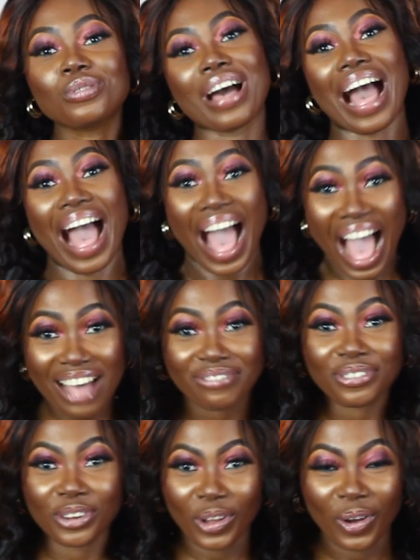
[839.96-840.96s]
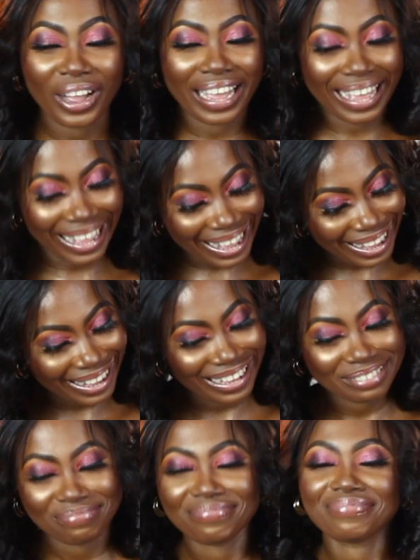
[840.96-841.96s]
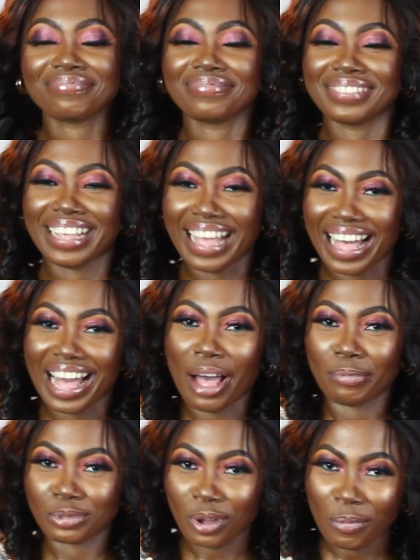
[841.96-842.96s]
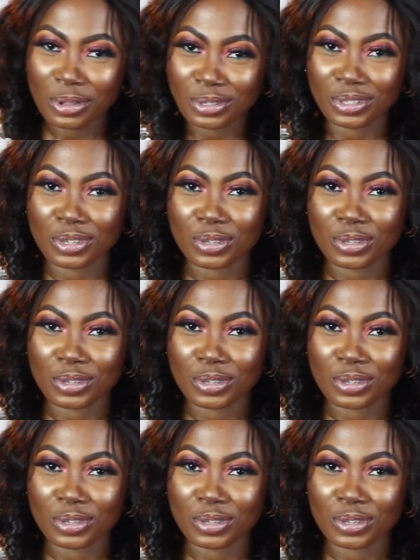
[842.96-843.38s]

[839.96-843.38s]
want to have long hair, I'm coming to